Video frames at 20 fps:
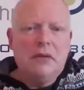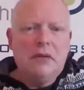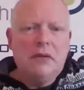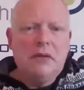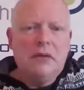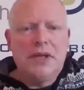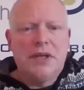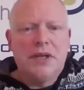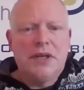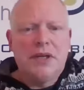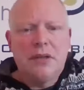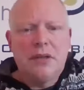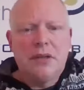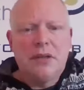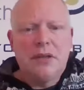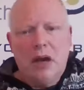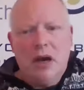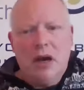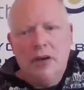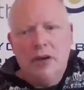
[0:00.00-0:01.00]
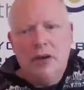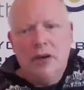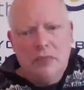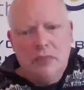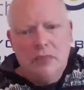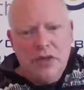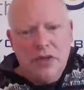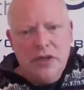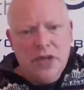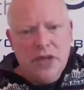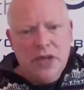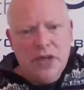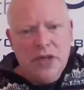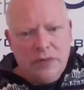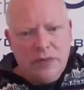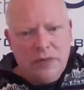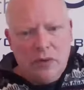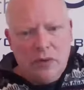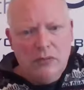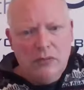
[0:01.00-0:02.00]
which is home, which
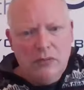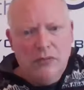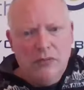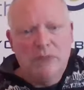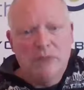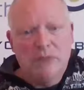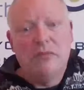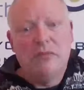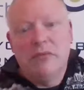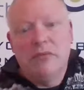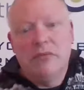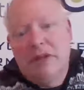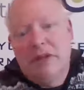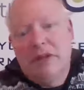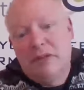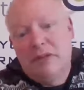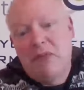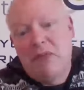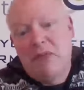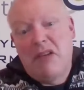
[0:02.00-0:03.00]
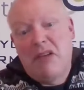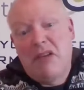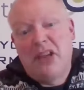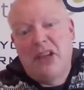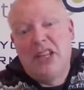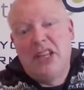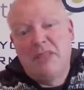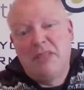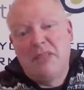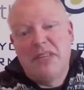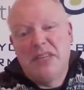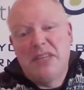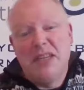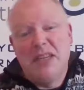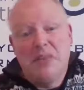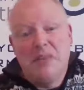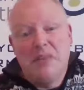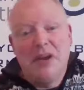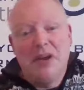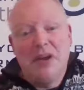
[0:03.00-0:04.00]
stands for, it's Americanism,
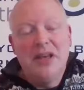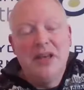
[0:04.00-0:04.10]
isn't it?